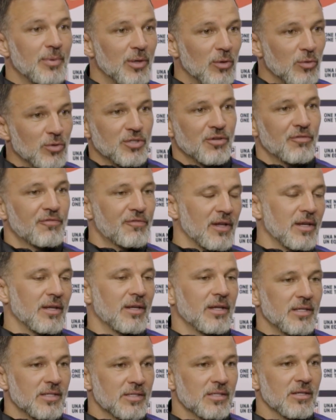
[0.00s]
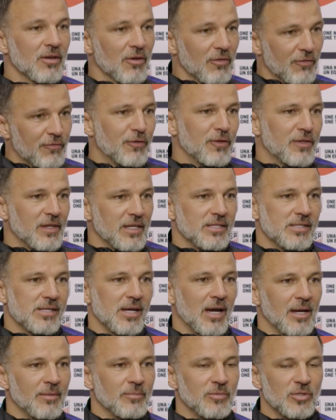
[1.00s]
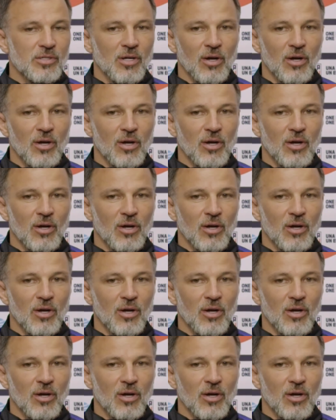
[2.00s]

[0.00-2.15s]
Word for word: build your fitness for these games.